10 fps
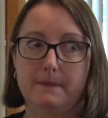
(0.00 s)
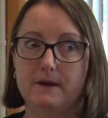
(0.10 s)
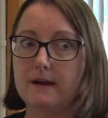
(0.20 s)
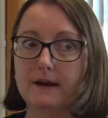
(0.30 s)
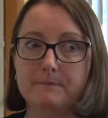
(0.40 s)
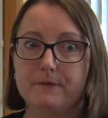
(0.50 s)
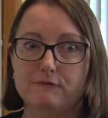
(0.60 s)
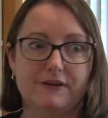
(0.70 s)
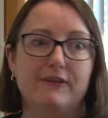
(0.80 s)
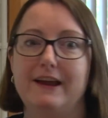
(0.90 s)
the
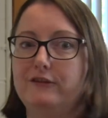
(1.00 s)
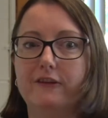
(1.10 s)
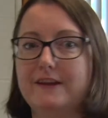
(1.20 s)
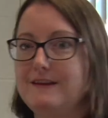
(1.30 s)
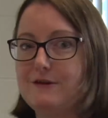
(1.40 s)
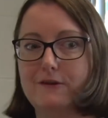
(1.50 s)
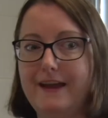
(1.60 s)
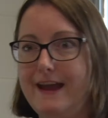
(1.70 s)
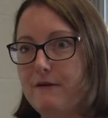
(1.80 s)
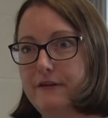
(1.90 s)
reflections they did on
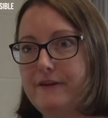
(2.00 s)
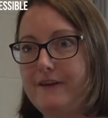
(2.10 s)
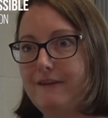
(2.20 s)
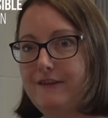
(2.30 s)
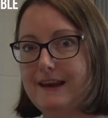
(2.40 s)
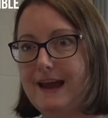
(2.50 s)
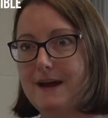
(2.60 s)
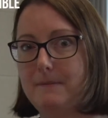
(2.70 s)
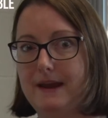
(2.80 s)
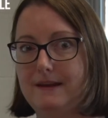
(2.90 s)
their health and safety
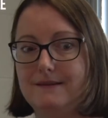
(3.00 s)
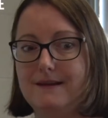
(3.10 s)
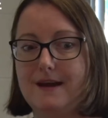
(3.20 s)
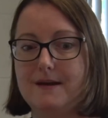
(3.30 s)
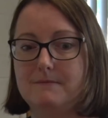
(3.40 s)
lab in